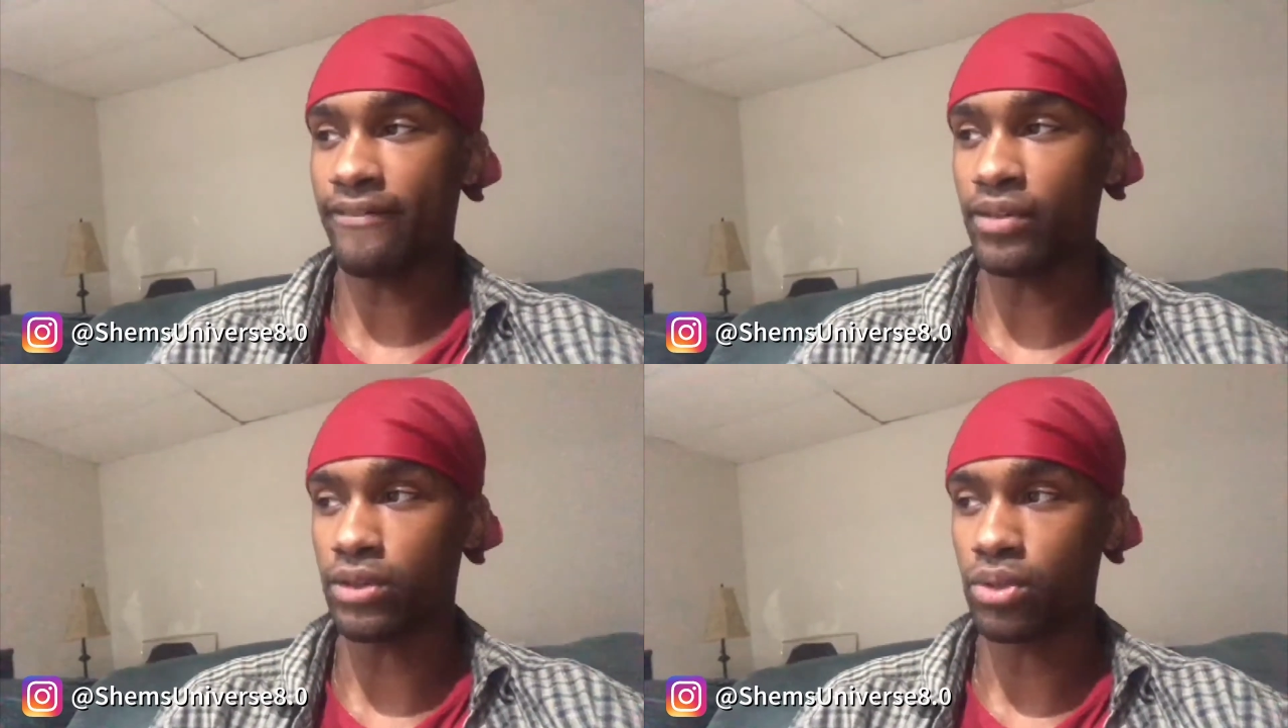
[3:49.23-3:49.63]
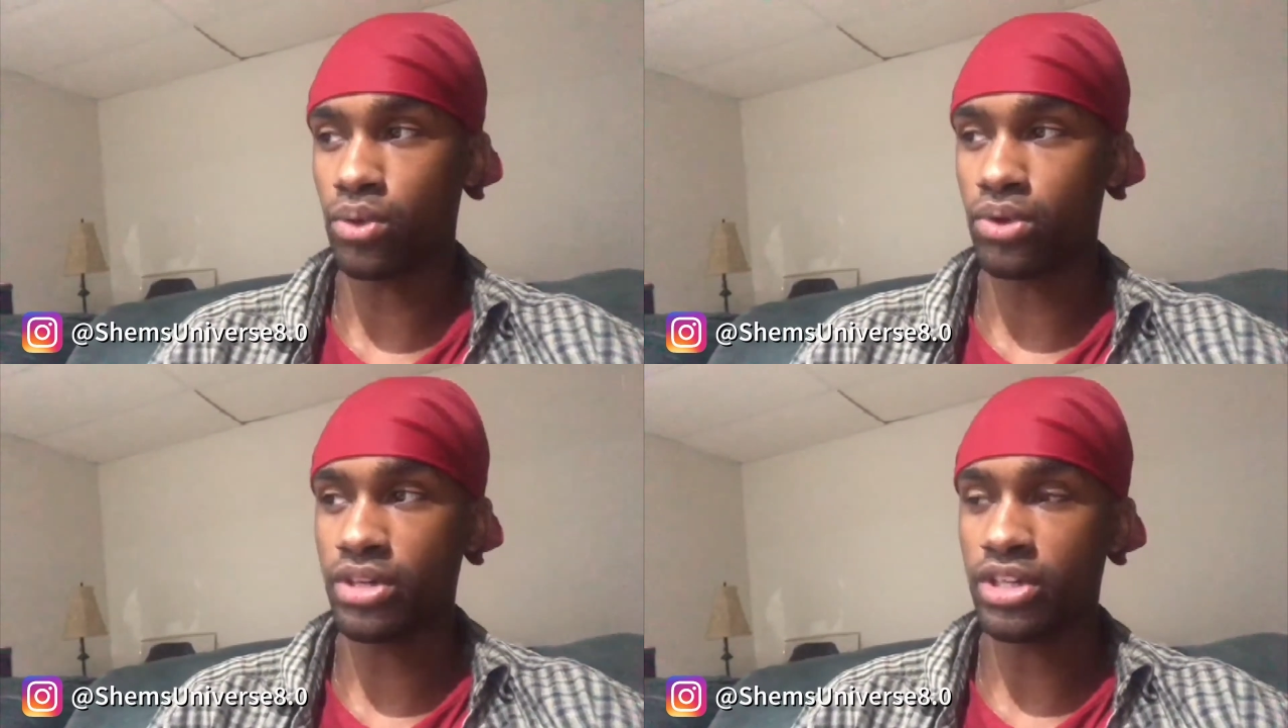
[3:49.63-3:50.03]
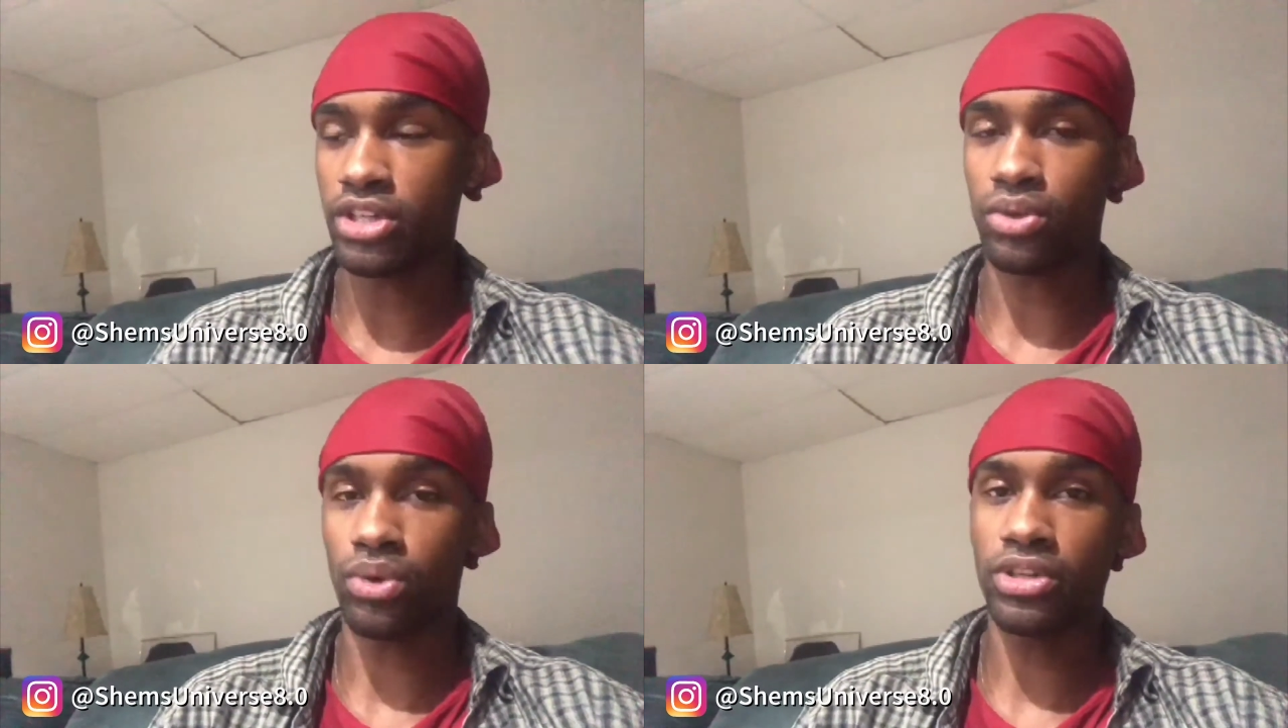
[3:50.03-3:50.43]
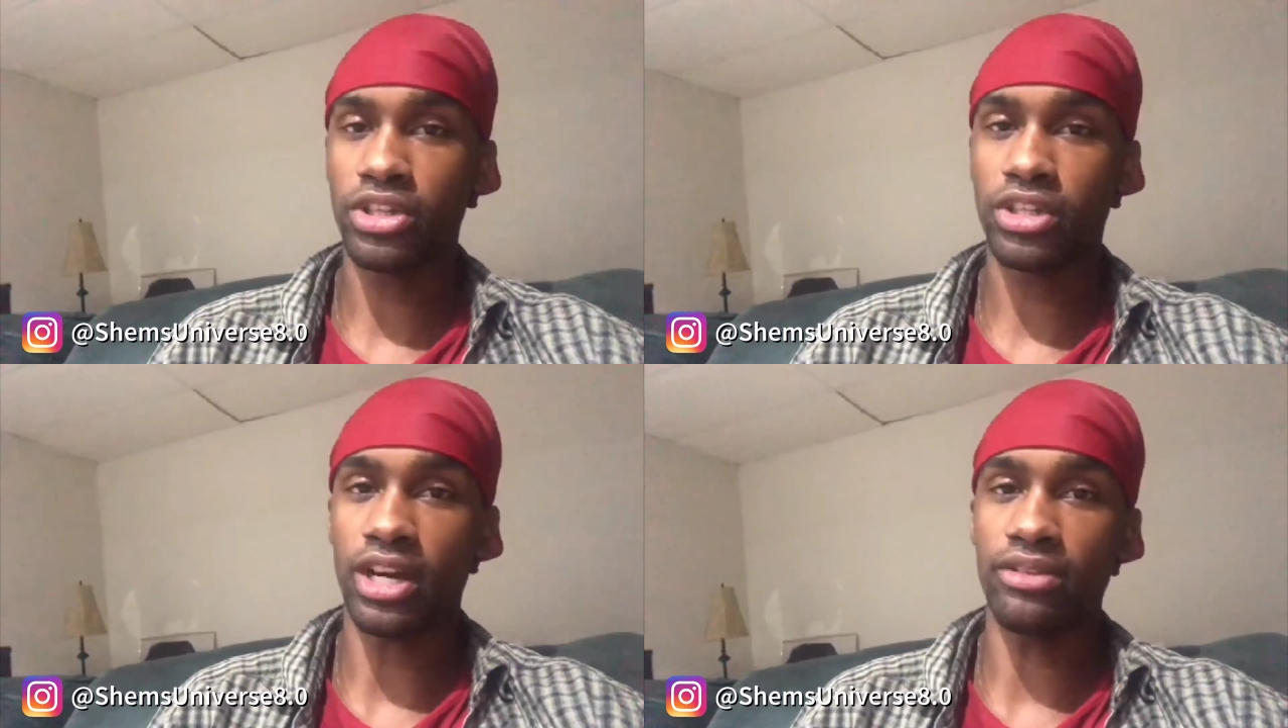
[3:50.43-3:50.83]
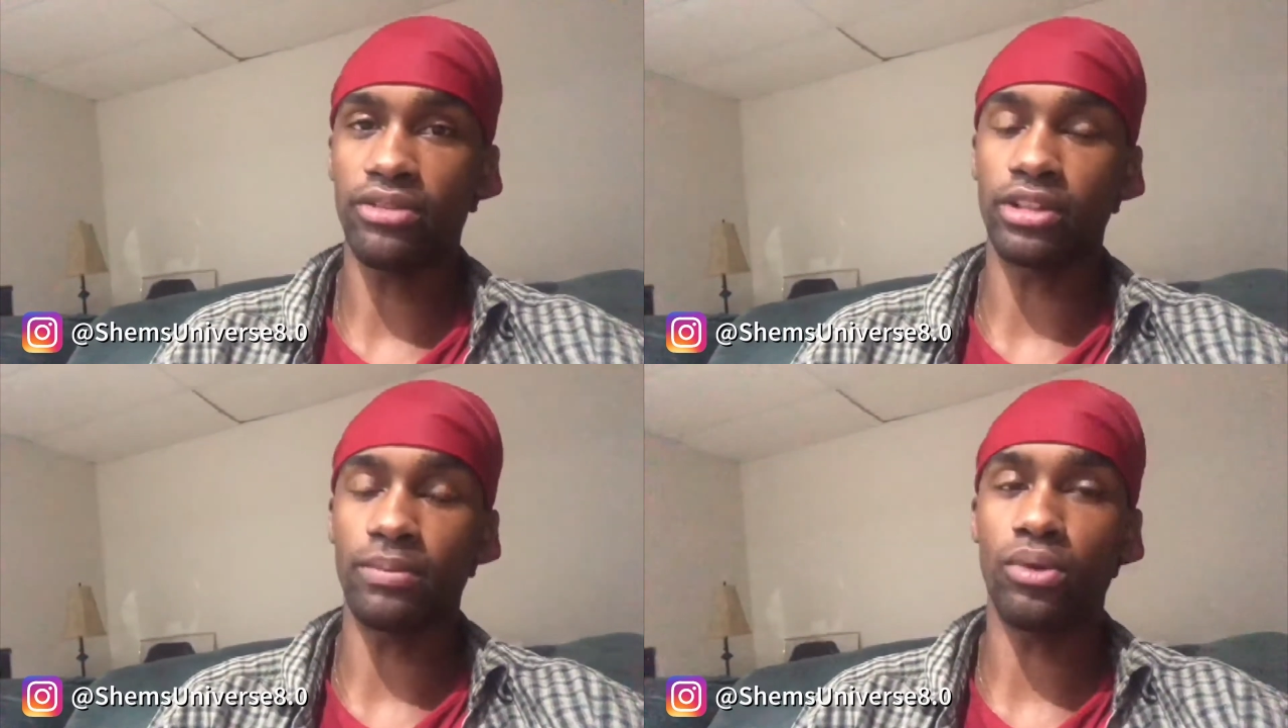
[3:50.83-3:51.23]
For Taurus, Taurus is kind of
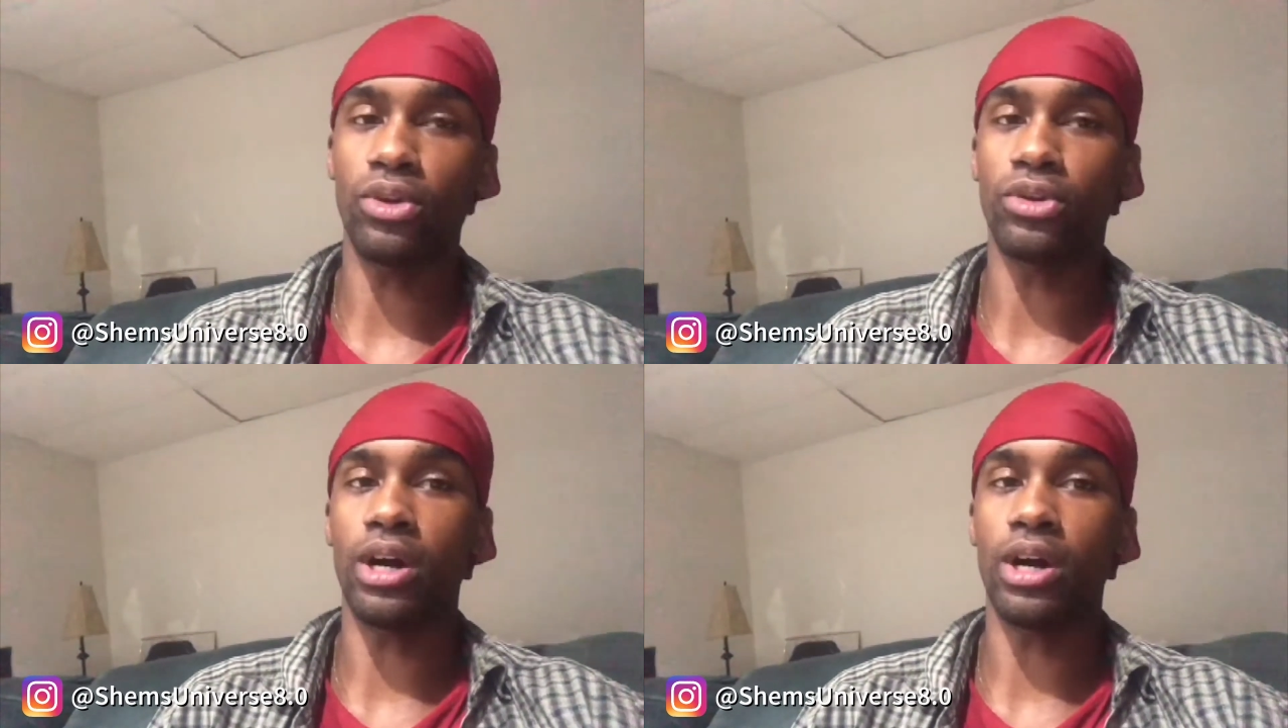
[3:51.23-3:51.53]
like the polar